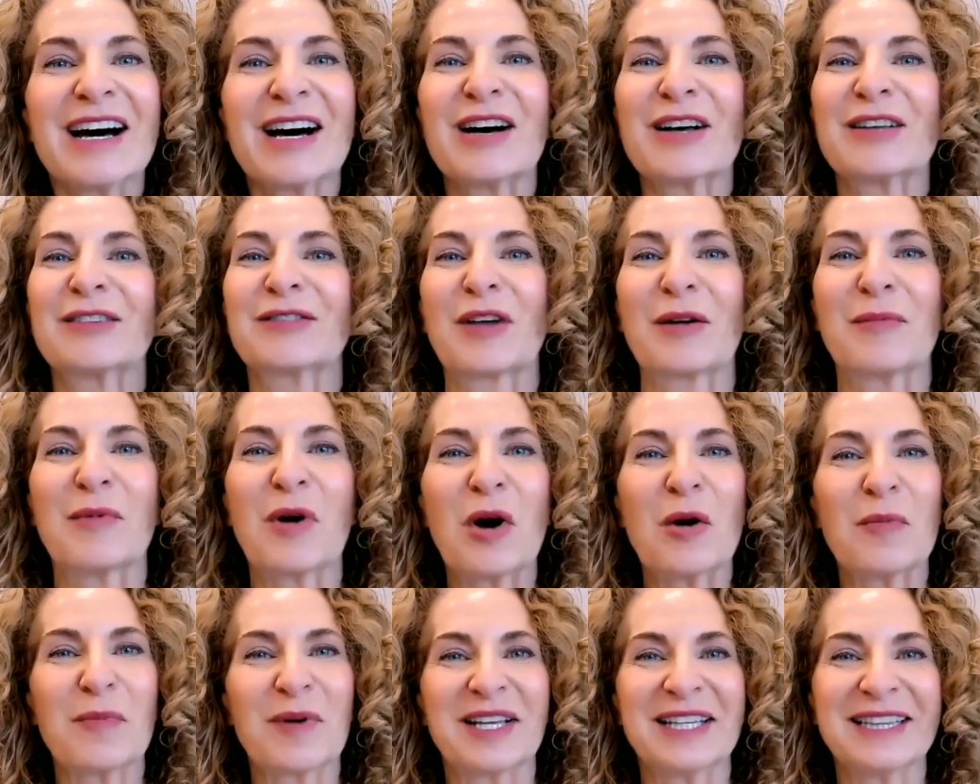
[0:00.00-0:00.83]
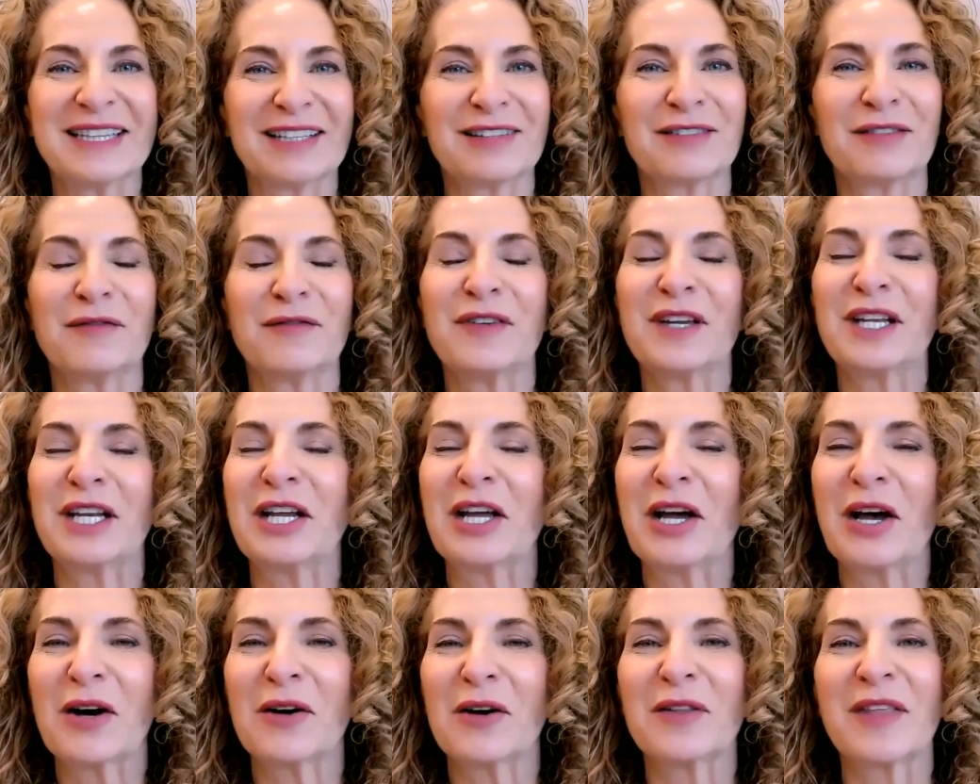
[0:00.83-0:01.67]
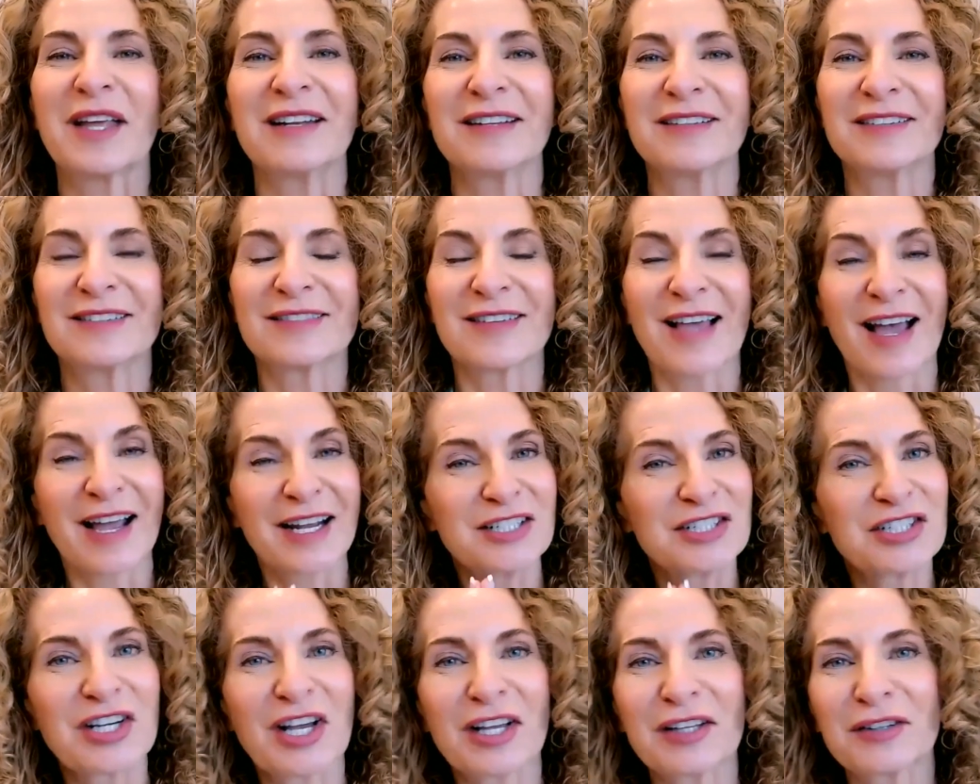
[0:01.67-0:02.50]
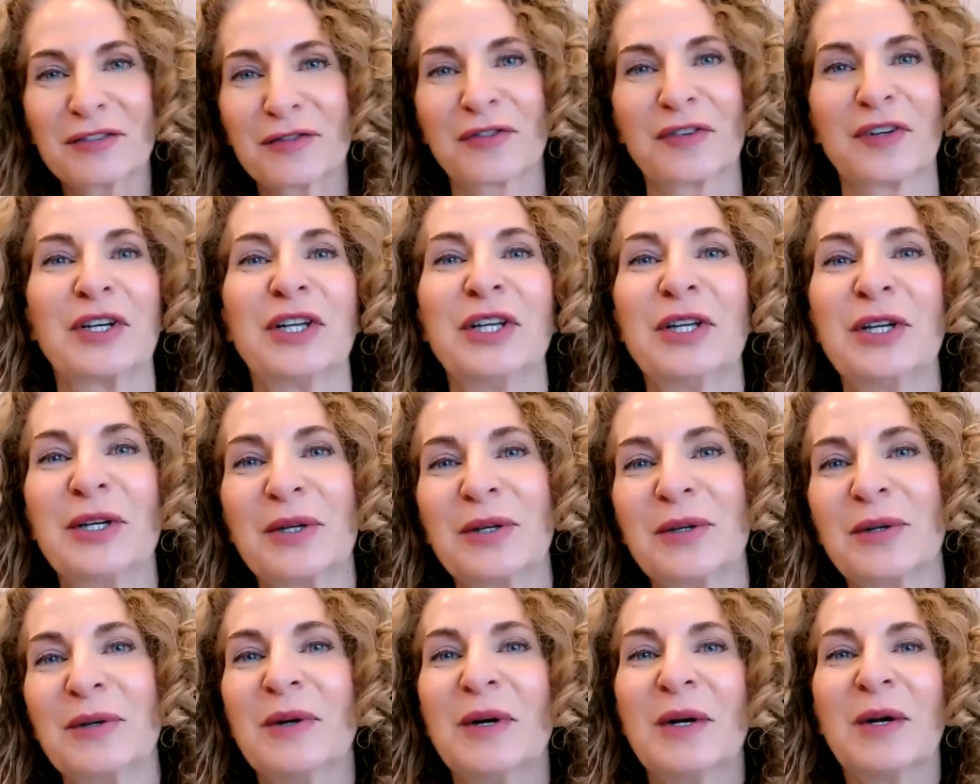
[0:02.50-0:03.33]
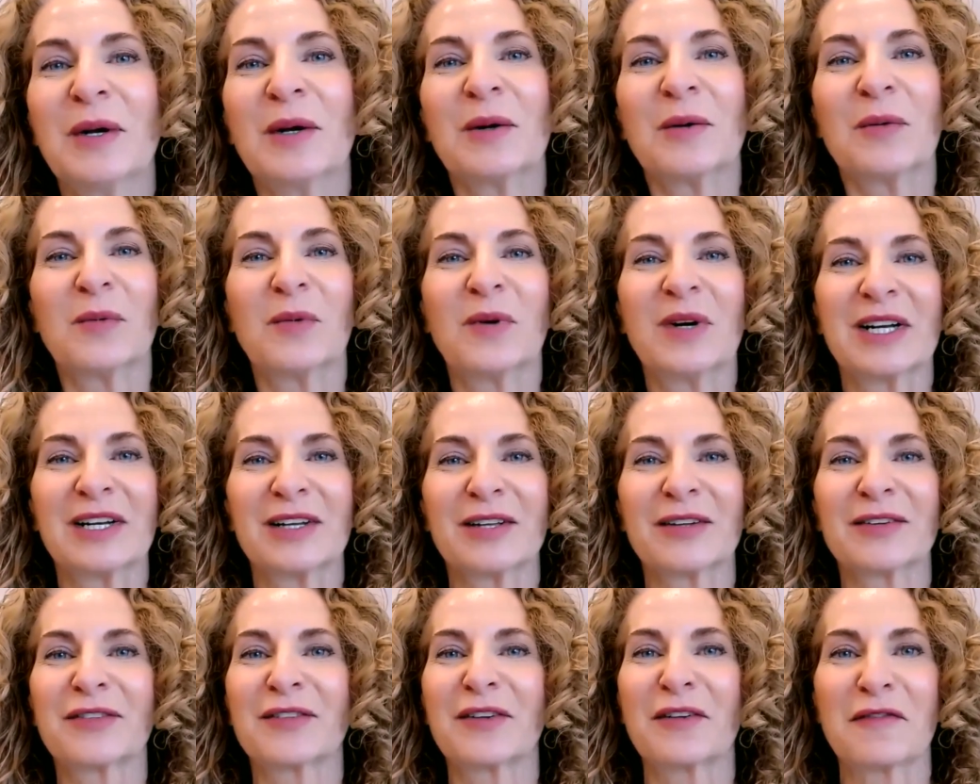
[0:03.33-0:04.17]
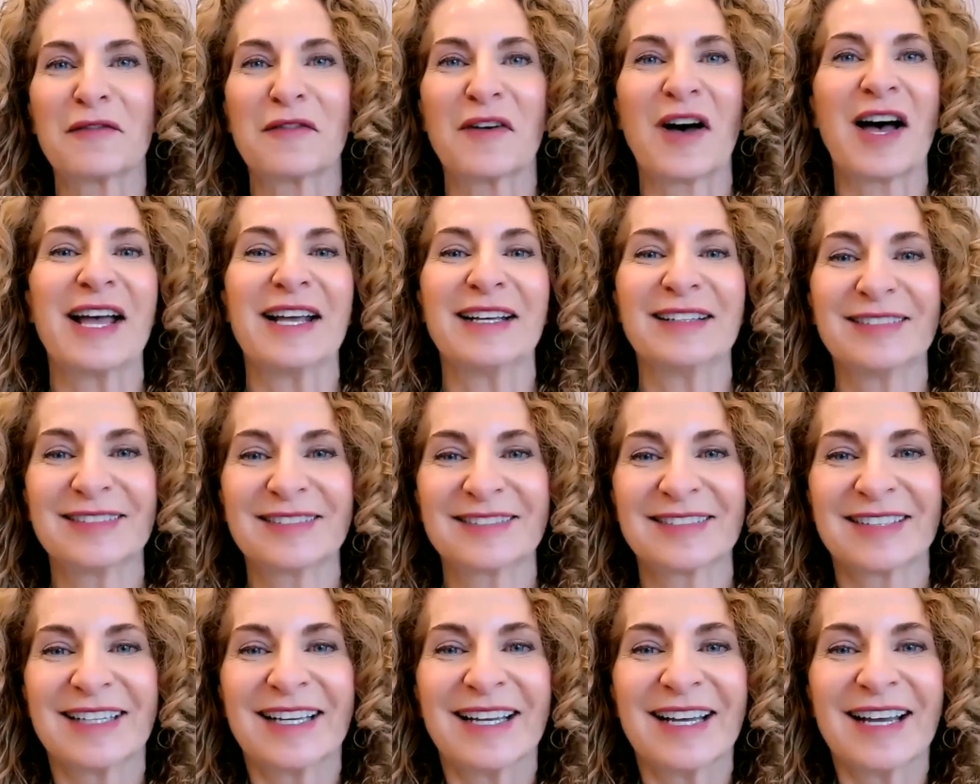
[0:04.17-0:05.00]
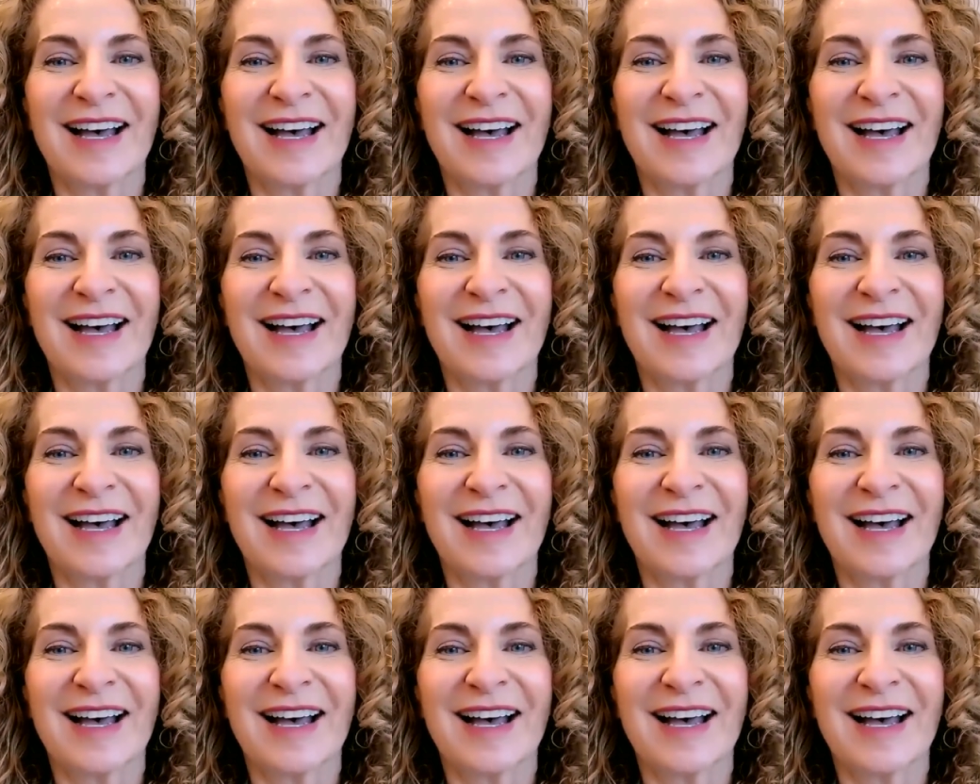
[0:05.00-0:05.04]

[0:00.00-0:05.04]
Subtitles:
So I'm hoping this video that is designed just for you will suffice.